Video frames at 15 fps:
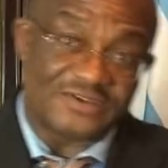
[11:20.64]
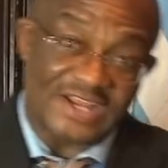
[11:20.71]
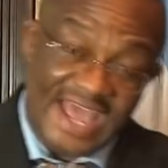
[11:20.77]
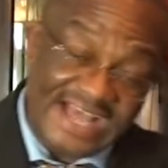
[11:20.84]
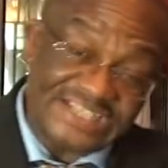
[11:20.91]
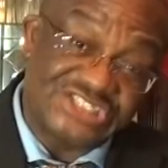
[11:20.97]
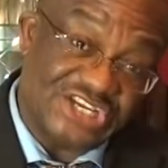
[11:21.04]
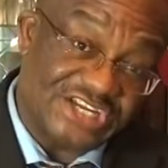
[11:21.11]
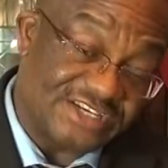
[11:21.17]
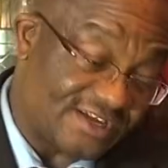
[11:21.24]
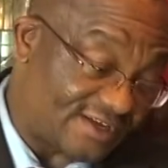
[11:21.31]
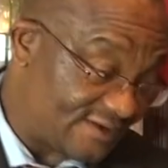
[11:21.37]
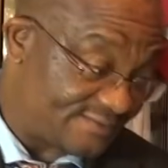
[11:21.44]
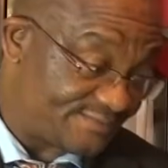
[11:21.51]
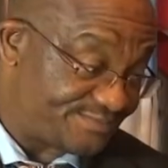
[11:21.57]
the
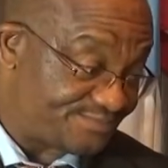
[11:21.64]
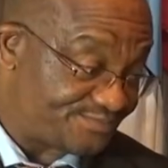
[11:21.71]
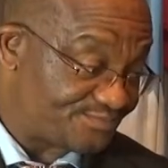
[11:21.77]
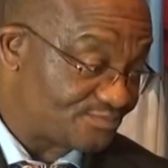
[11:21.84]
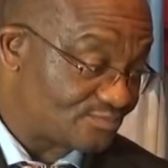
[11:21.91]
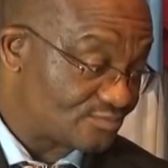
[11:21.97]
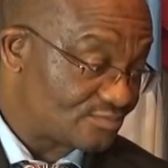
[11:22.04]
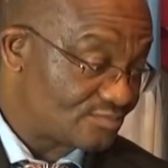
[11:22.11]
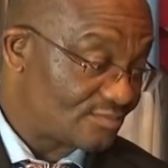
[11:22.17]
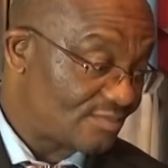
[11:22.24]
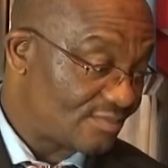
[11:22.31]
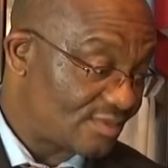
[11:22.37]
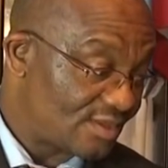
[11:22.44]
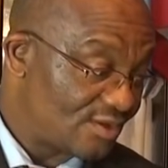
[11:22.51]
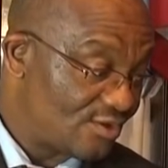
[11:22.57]
agenda
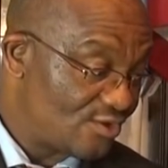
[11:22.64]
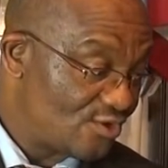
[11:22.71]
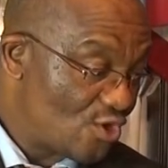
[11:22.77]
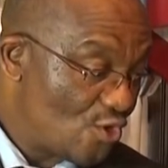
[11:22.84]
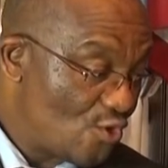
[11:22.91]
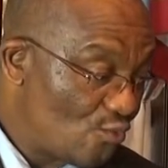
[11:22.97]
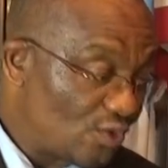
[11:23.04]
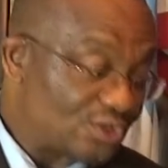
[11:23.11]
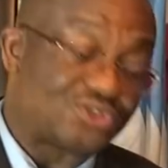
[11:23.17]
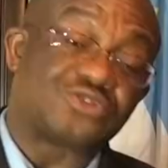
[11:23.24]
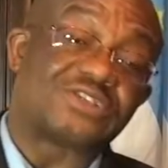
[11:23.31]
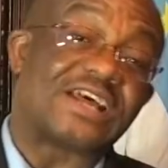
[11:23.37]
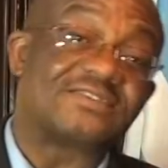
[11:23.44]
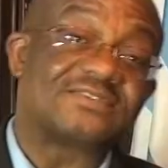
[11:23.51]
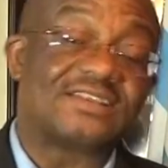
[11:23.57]
was to
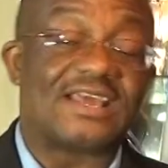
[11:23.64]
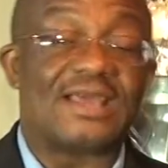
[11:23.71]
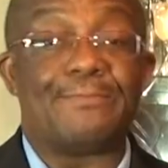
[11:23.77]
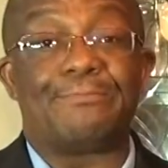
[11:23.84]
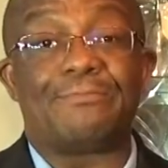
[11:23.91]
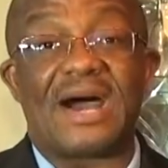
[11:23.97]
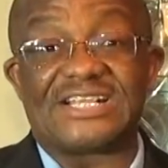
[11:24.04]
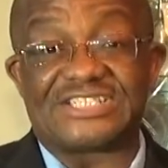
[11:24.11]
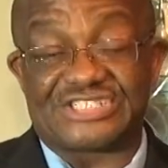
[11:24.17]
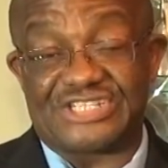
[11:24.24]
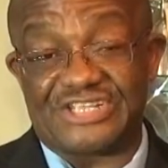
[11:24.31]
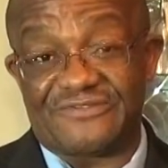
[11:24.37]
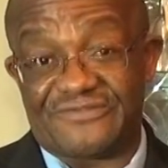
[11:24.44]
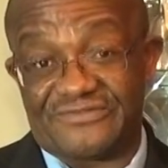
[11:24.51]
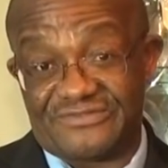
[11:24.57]
start a
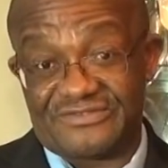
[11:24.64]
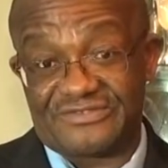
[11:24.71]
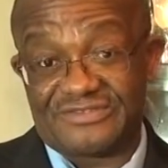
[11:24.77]
massive